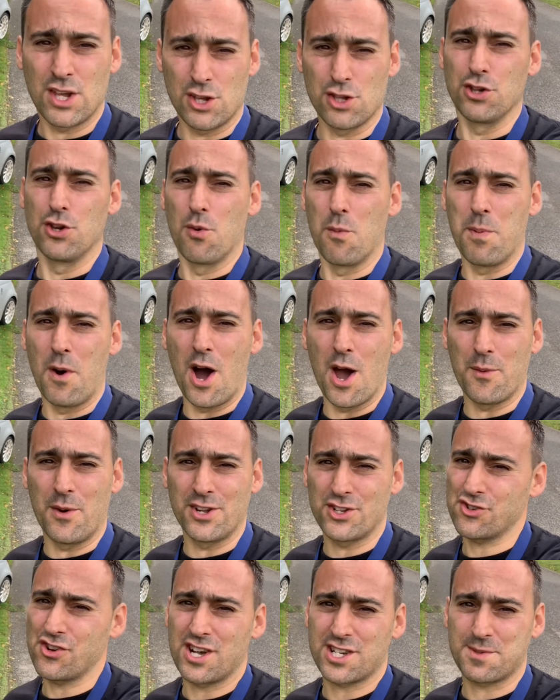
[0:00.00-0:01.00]
You'll buy
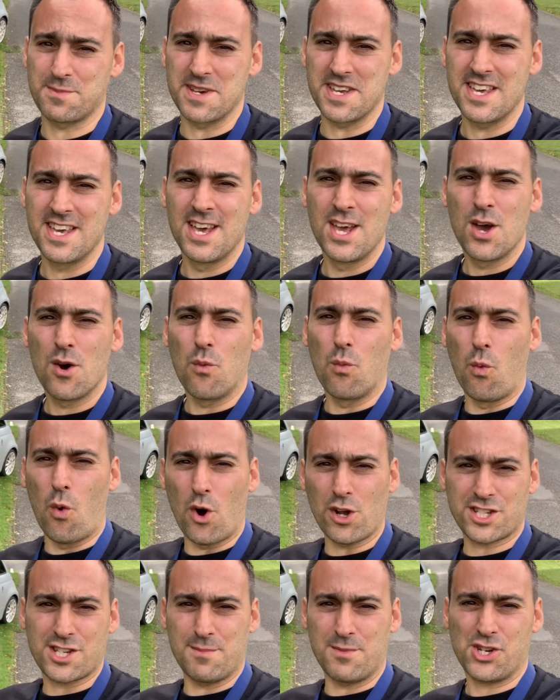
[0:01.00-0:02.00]
one, trust me.
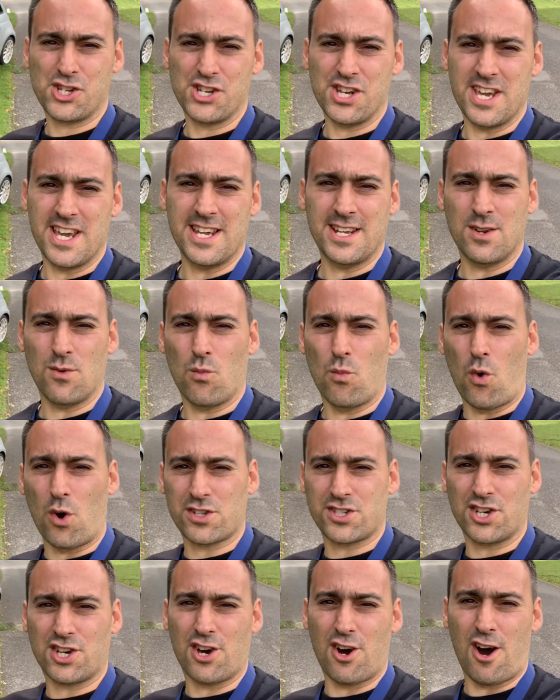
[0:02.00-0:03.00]
What a machine,
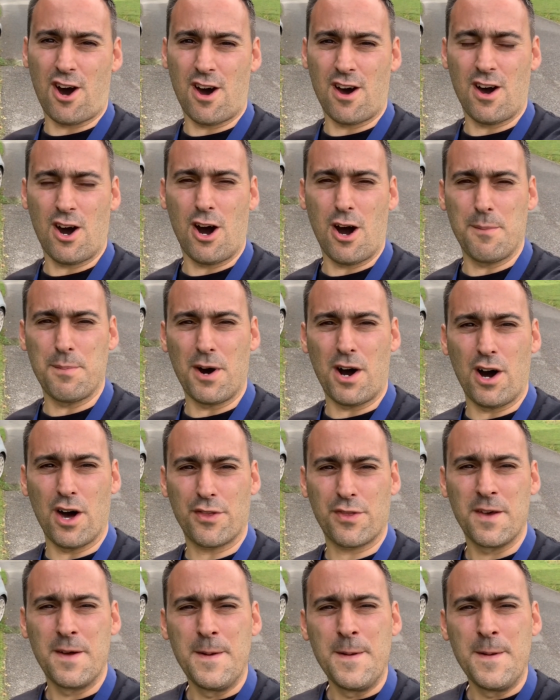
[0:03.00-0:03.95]
what a car, Abarth.